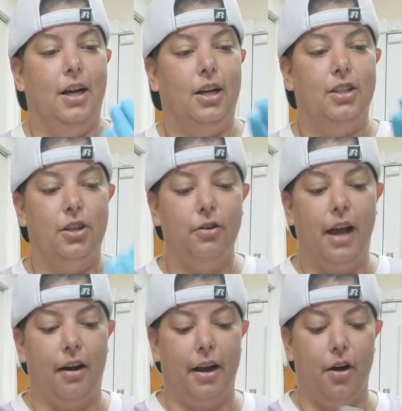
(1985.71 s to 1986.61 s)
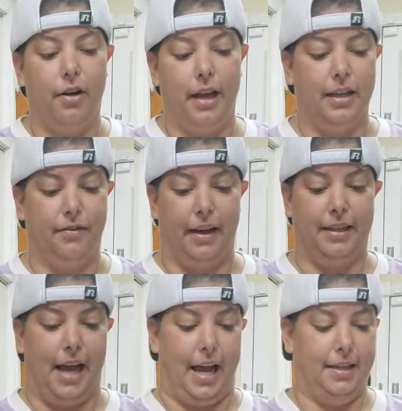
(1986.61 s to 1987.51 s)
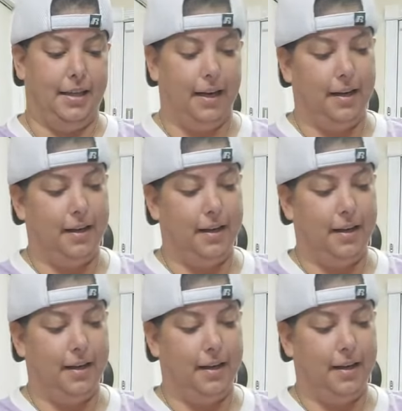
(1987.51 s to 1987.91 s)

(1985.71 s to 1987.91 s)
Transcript: Kazoo karaoke is fantastic.